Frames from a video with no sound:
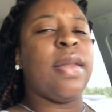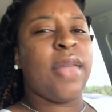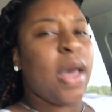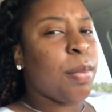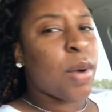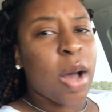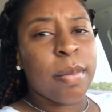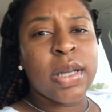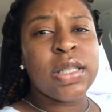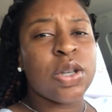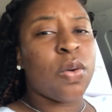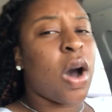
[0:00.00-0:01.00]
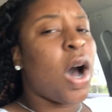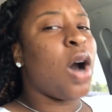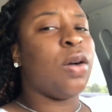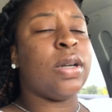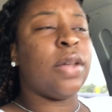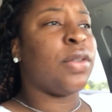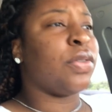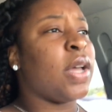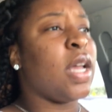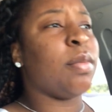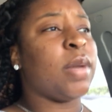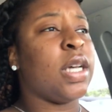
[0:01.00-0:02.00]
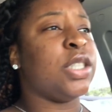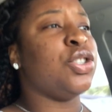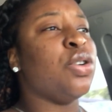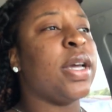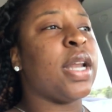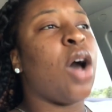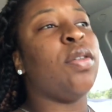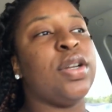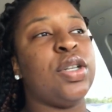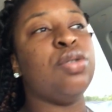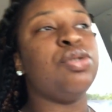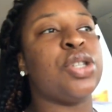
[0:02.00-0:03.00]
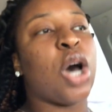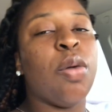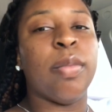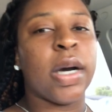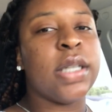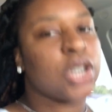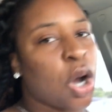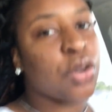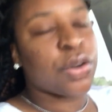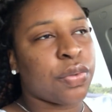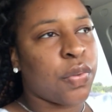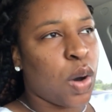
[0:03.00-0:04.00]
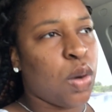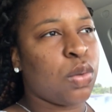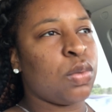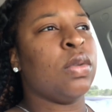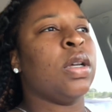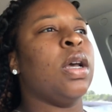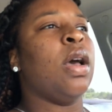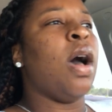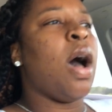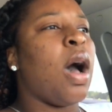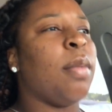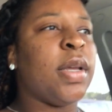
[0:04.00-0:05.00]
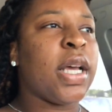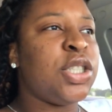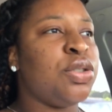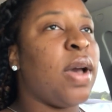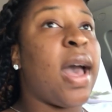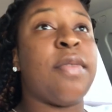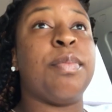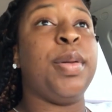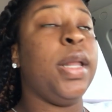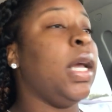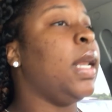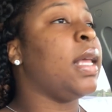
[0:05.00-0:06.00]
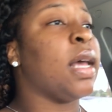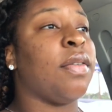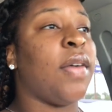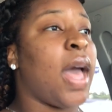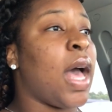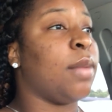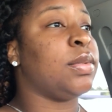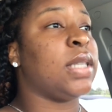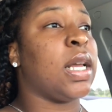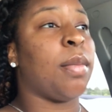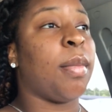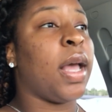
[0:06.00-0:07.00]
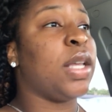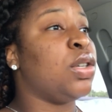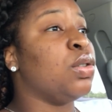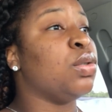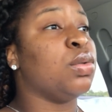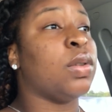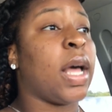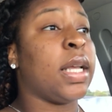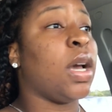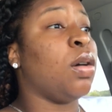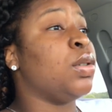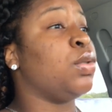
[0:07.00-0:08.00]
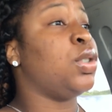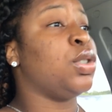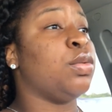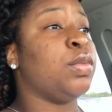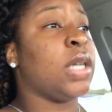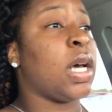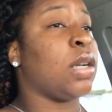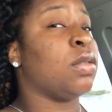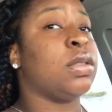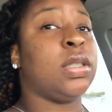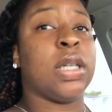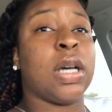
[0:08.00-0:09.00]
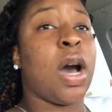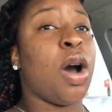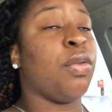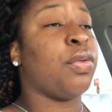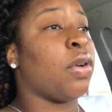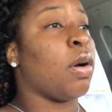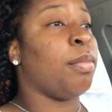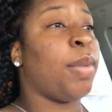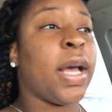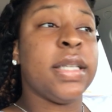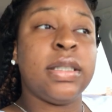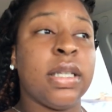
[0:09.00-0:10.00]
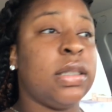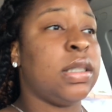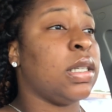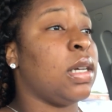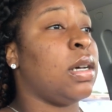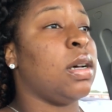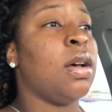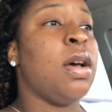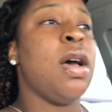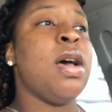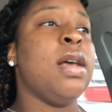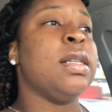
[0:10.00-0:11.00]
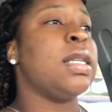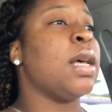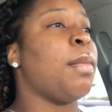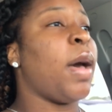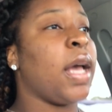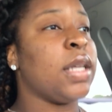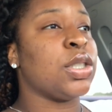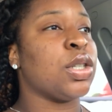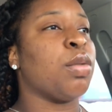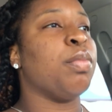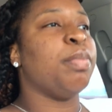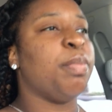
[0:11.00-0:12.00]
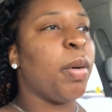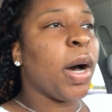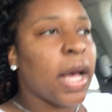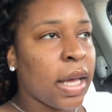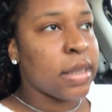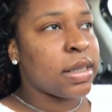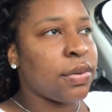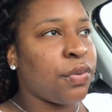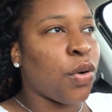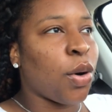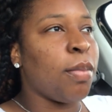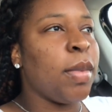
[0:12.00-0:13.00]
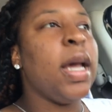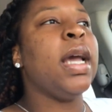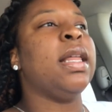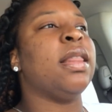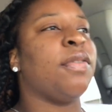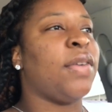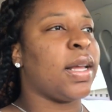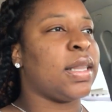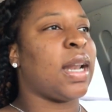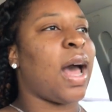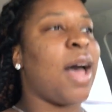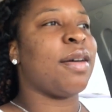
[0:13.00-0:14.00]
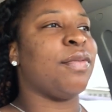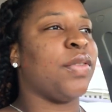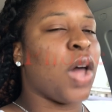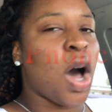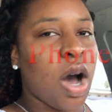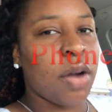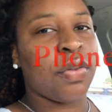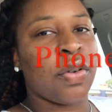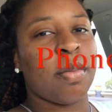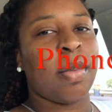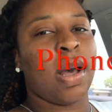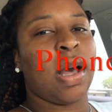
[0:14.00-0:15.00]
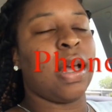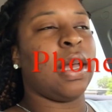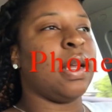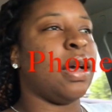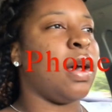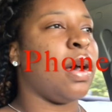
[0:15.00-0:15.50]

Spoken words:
that brought me to a whole nother thing, because you can only do so much on your phone. Yes, you have plenty of apps that'll make you like your YouTube channel to go from basic to major. But for me, the fact that I vlog from my